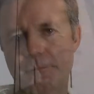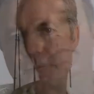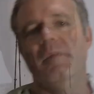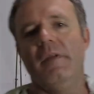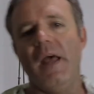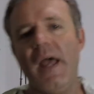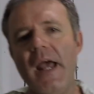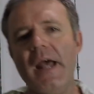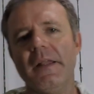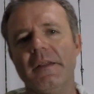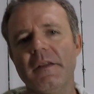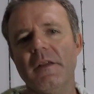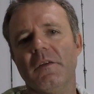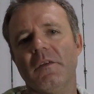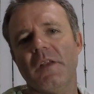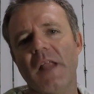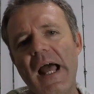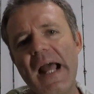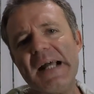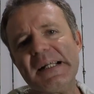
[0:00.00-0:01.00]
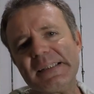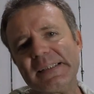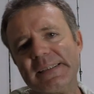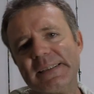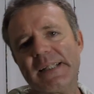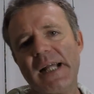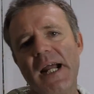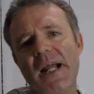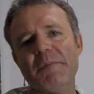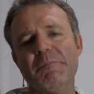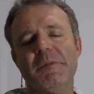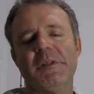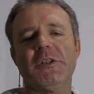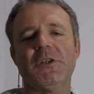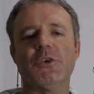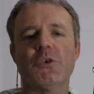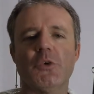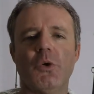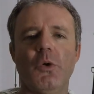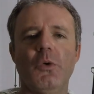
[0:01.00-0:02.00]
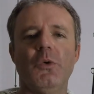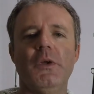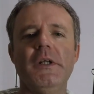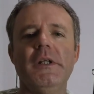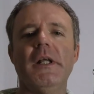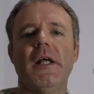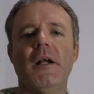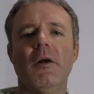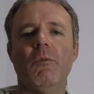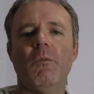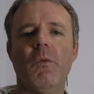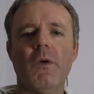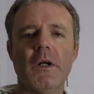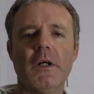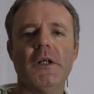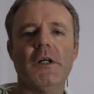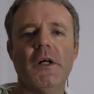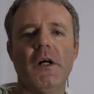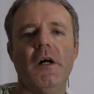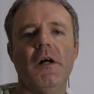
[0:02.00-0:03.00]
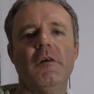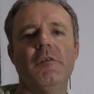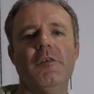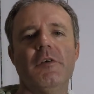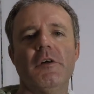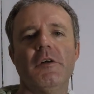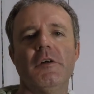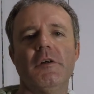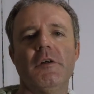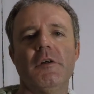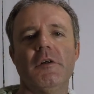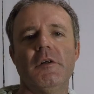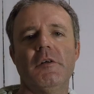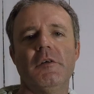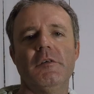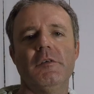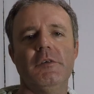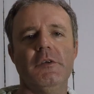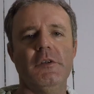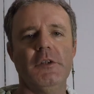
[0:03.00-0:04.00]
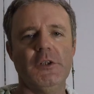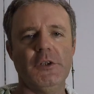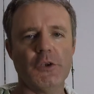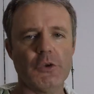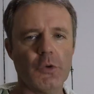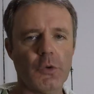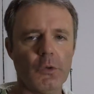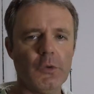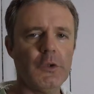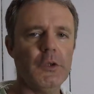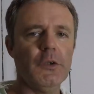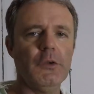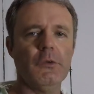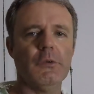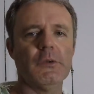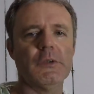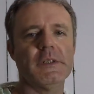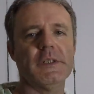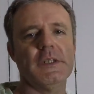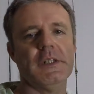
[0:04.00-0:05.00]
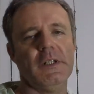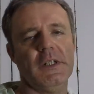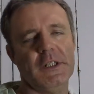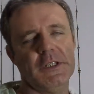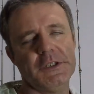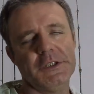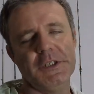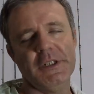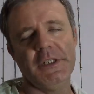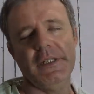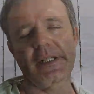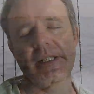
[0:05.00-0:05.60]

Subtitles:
And the last type of trolling that I want to cover for the trolling lure selection